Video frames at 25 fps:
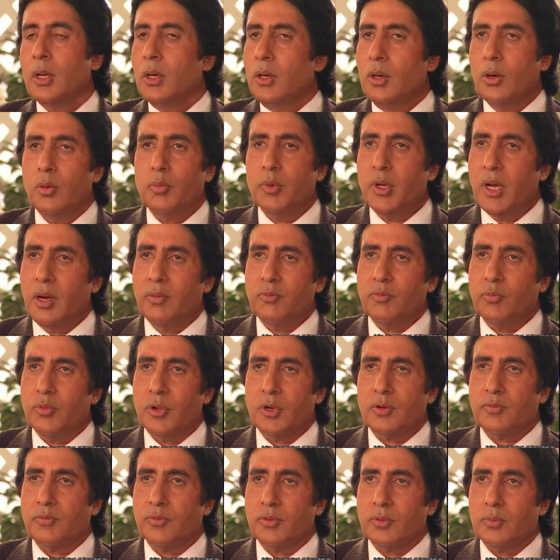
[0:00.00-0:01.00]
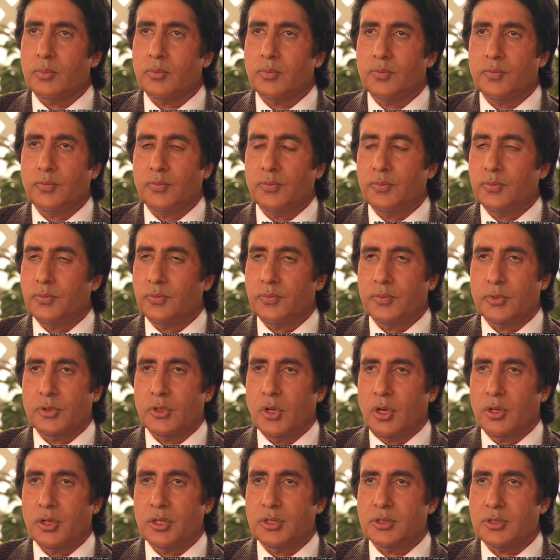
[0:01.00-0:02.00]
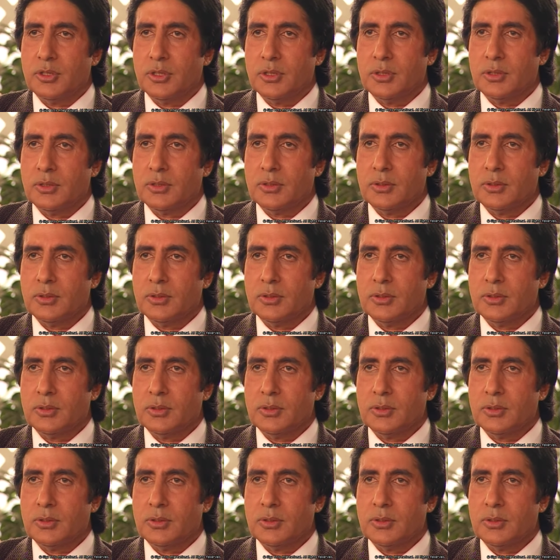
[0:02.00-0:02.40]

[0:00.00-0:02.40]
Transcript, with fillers: No, we haven't worked for, for donkey's years.